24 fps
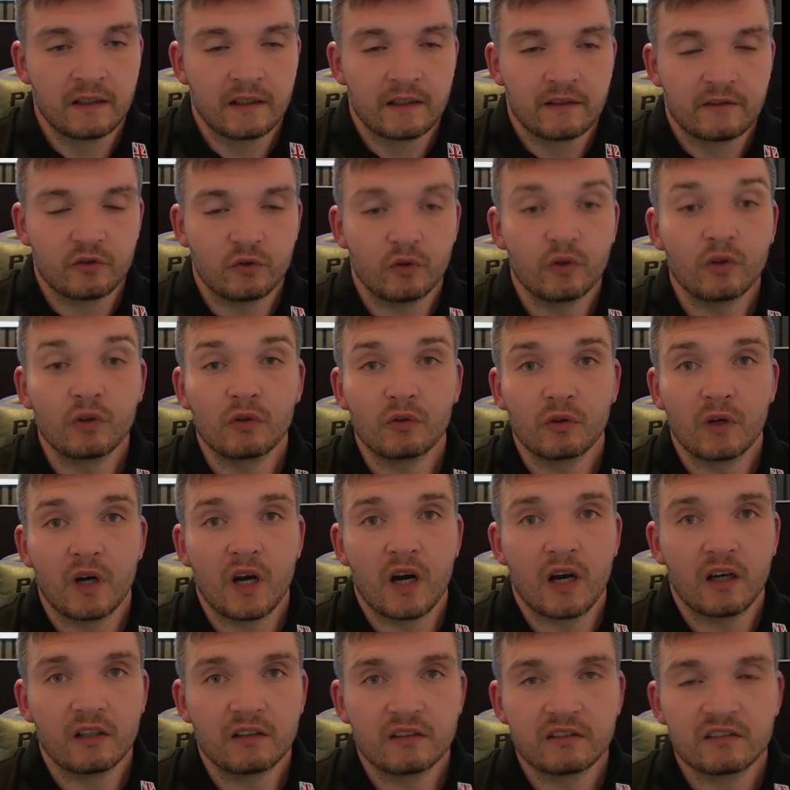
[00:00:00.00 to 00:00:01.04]
If you want
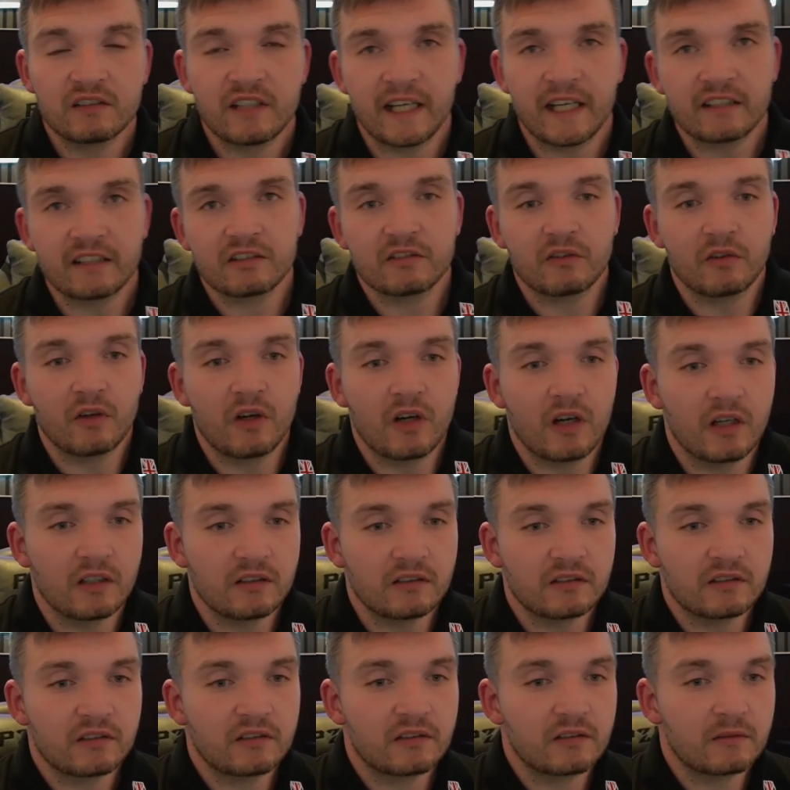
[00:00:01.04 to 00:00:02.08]
grants, tax
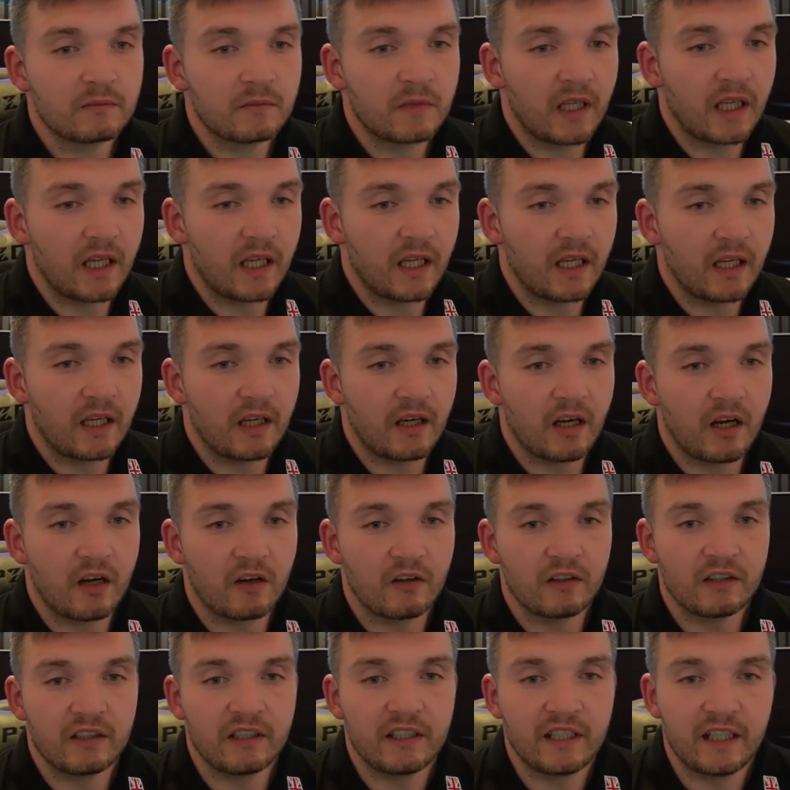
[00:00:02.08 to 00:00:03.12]
grants,
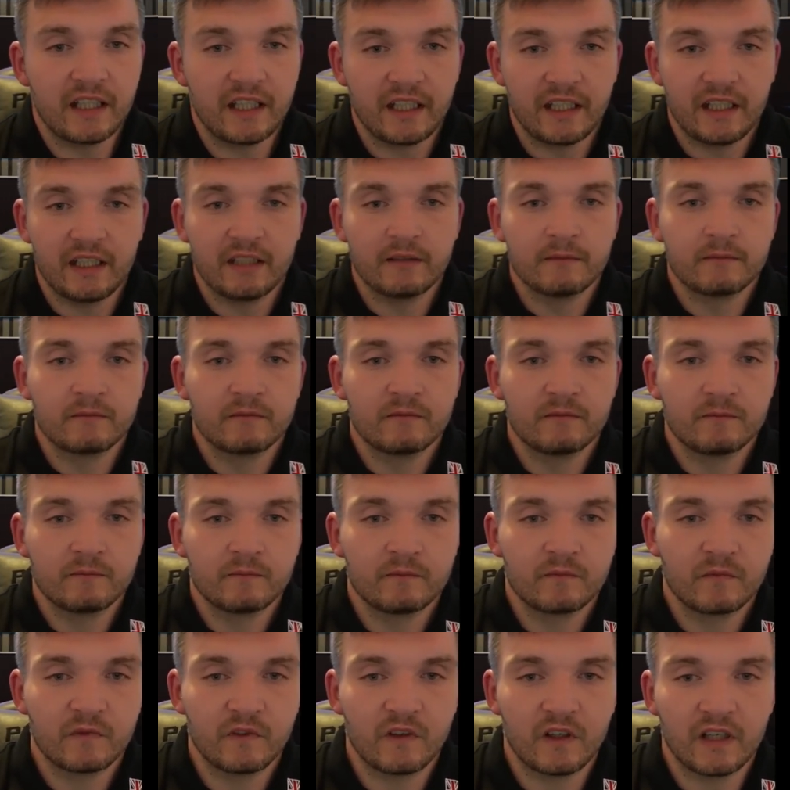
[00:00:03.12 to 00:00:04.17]
R&D,
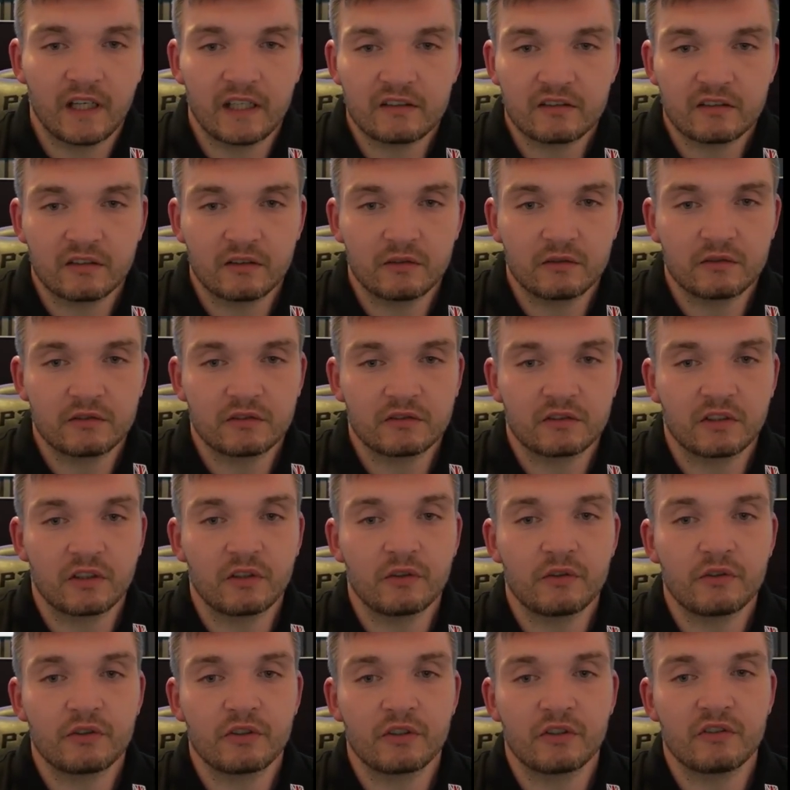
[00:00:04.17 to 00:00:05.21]
financial
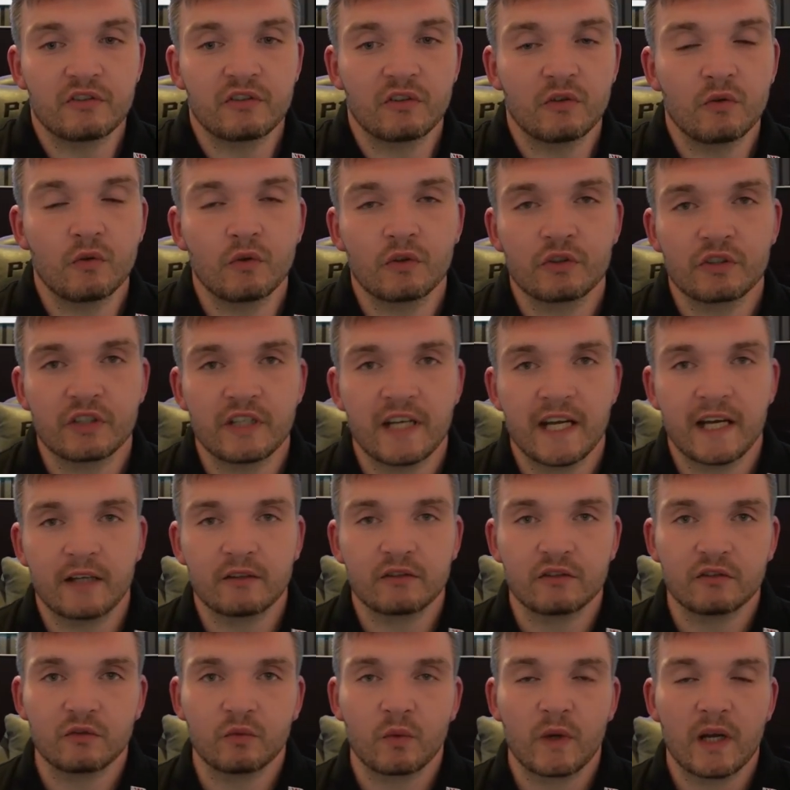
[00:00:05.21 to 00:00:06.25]
solutions, auction
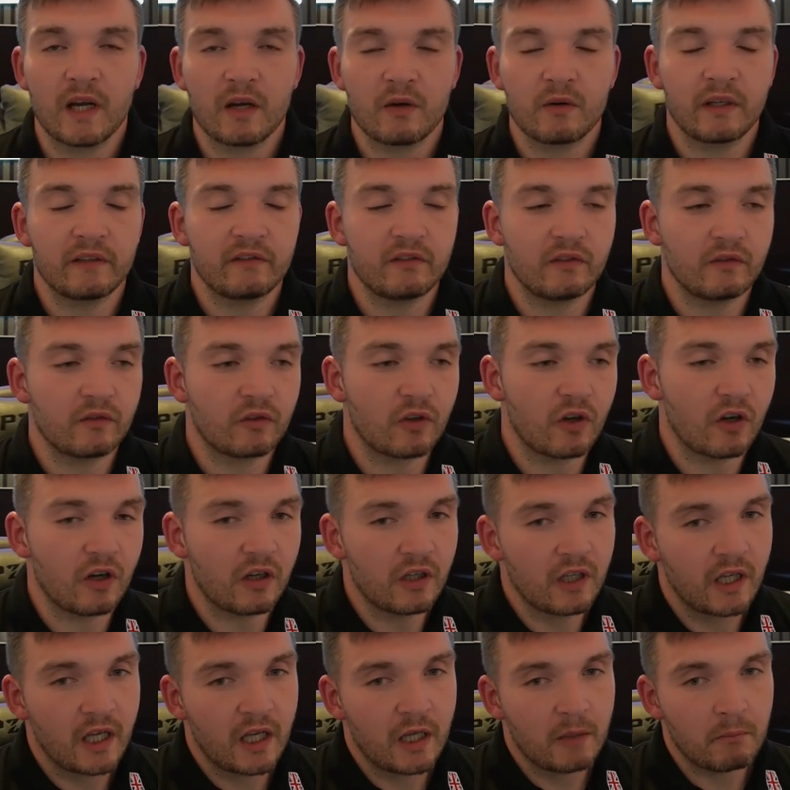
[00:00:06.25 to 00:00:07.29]
house as well. If you've got
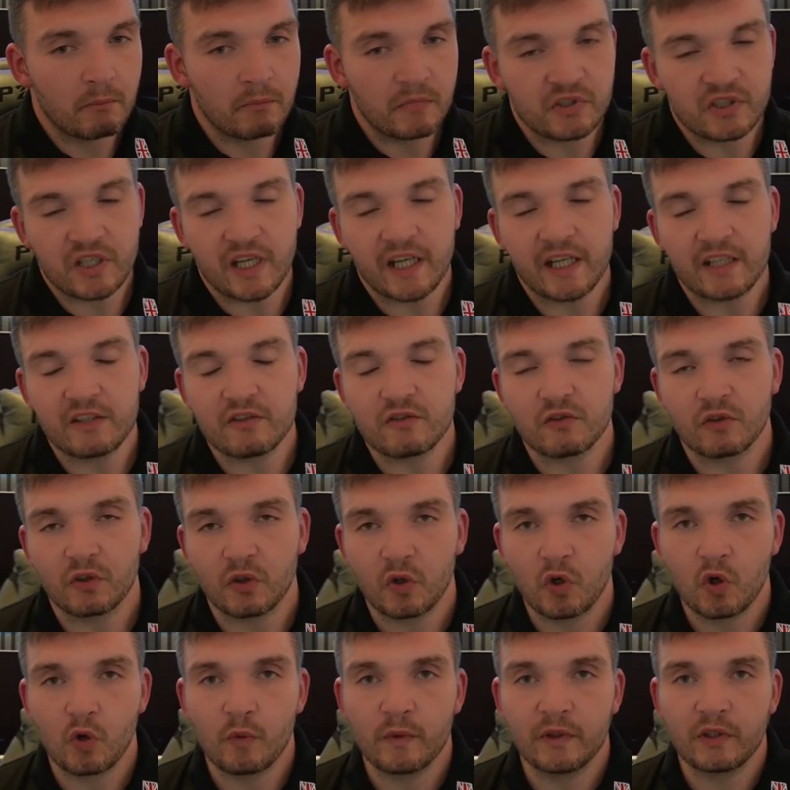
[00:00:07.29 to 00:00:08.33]
machines or
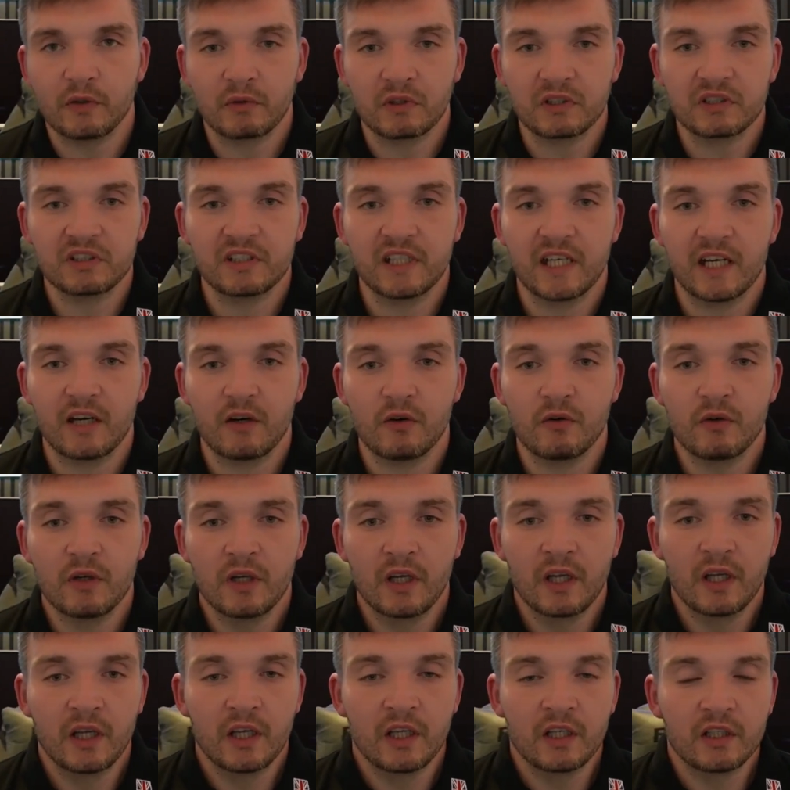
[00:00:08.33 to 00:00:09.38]
equipment you want to sell,
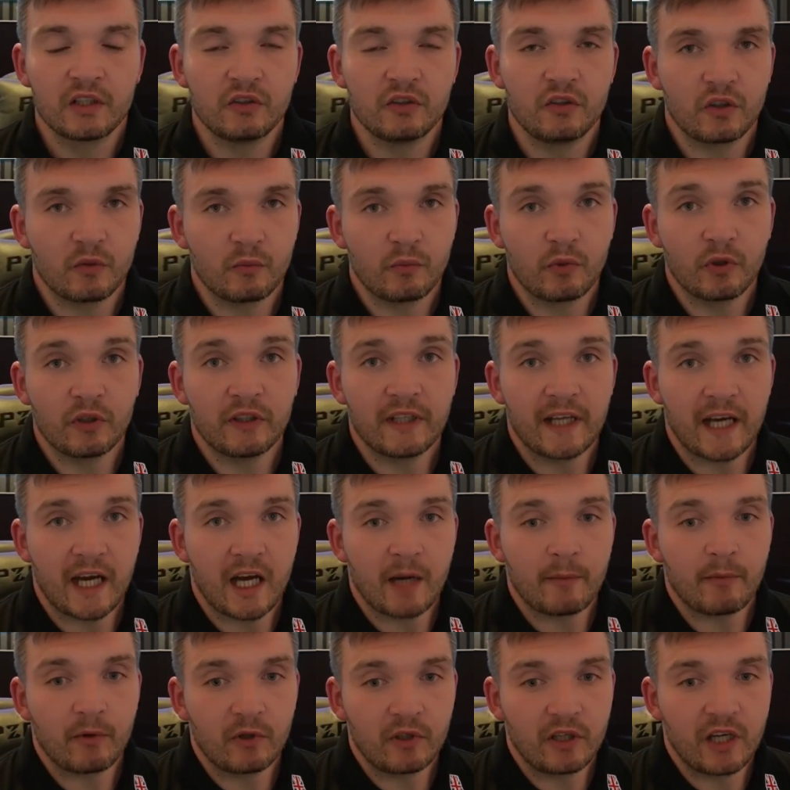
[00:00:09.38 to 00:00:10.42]
you can put that
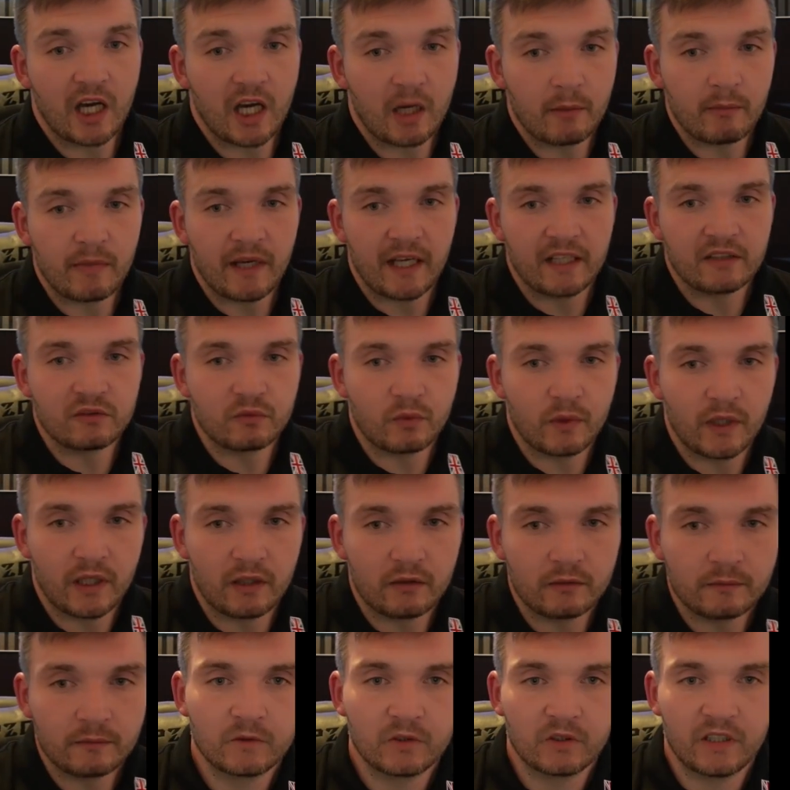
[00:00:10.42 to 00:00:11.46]
up on the hub as well.